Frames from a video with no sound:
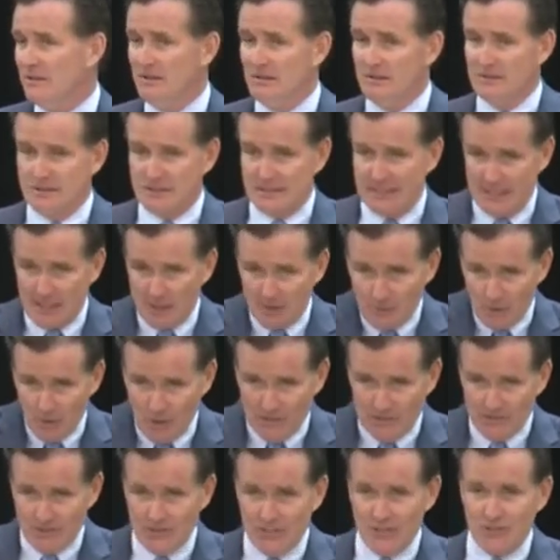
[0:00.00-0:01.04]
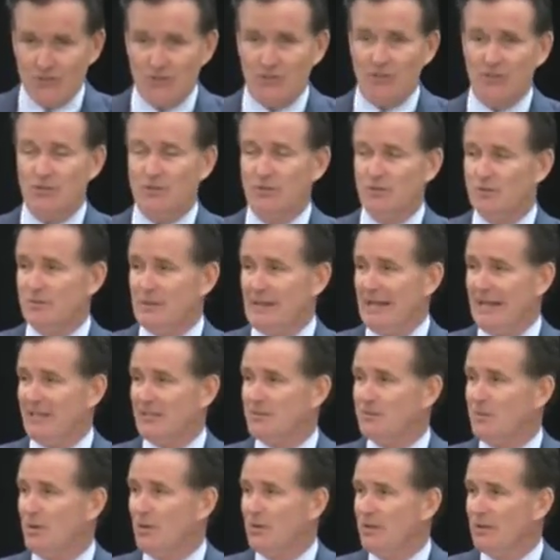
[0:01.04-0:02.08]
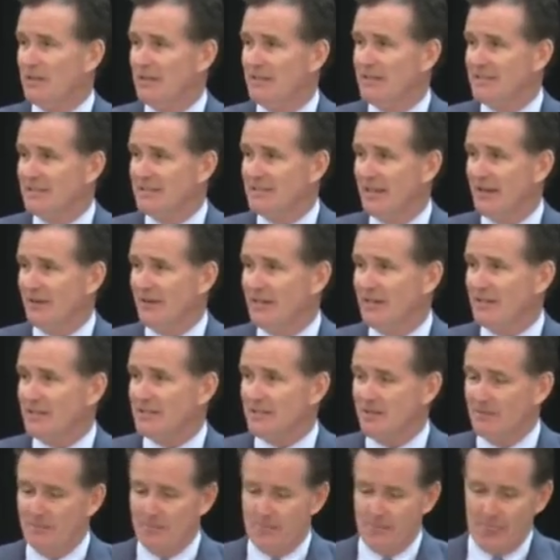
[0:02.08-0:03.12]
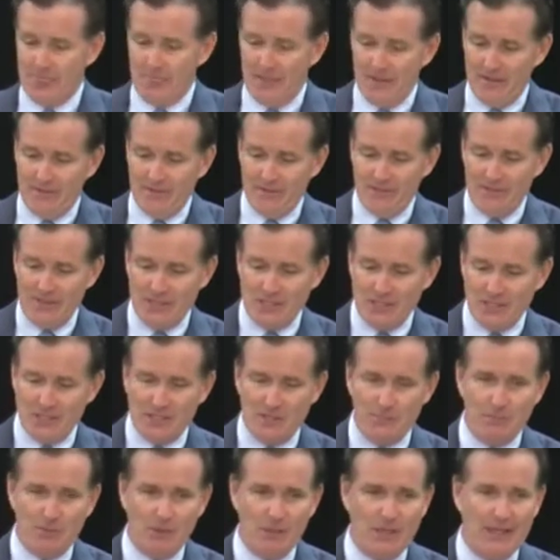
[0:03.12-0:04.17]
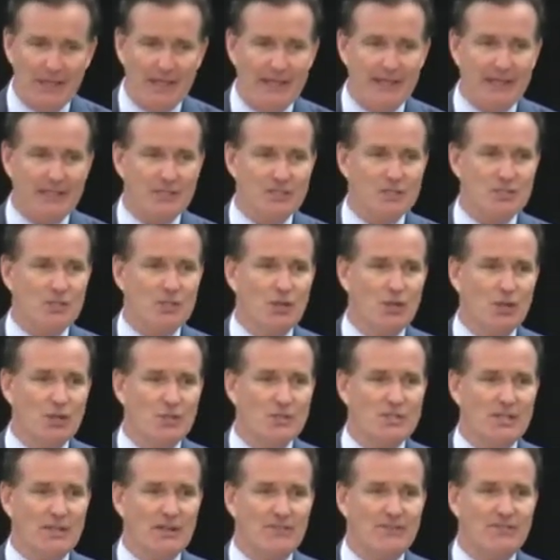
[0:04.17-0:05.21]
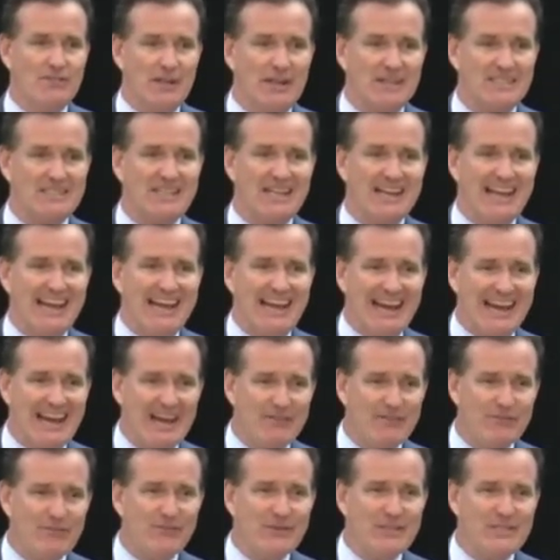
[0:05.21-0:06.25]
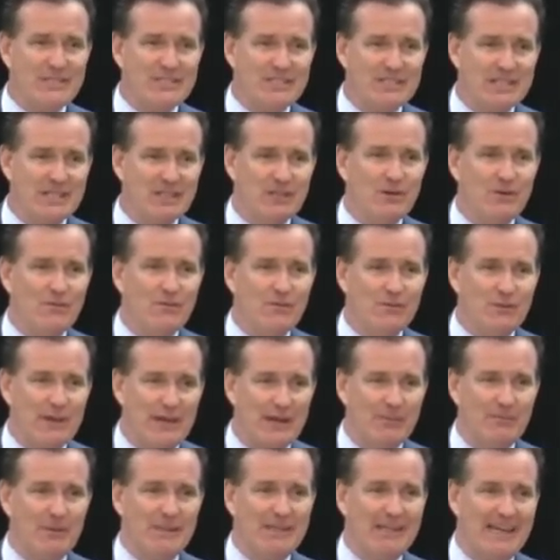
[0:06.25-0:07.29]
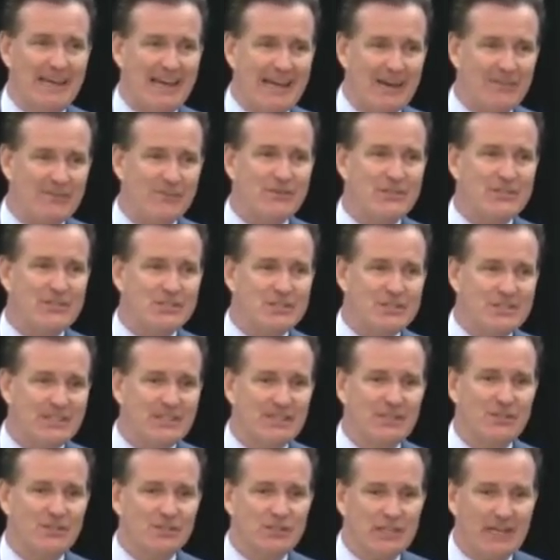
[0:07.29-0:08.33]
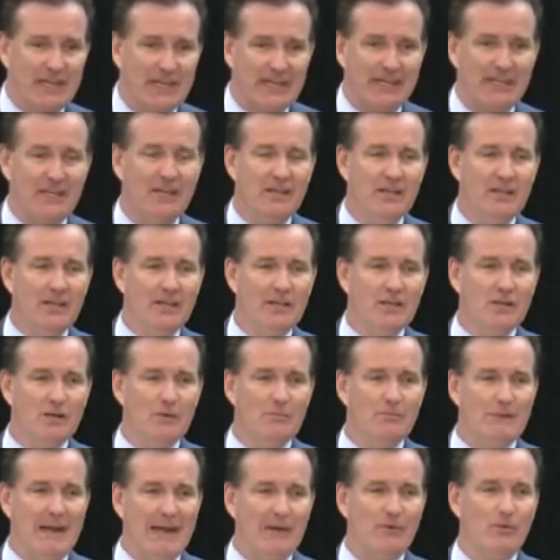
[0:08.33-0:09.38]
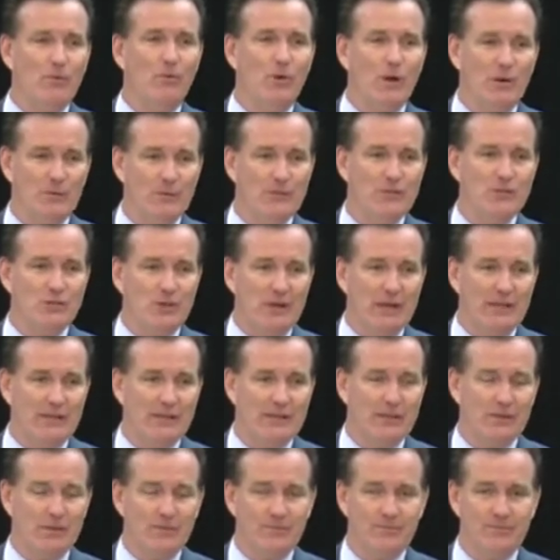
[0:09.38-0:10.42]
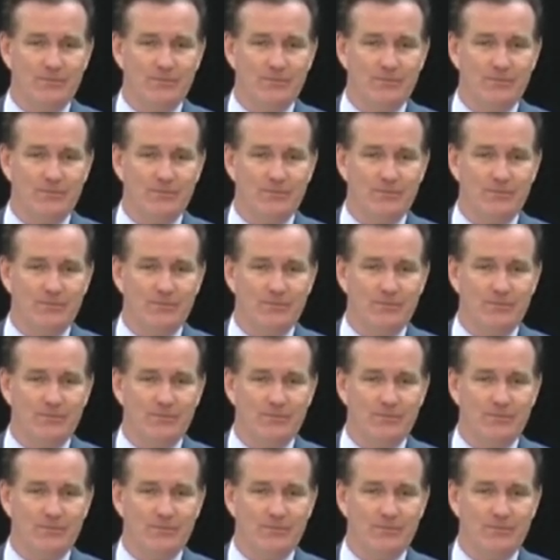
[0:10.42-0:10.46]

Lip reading: Senator Martin's district, who's been outspoken in these areas, this is a plague and a scourge that affects every single family, every single day, no matter what we try and do.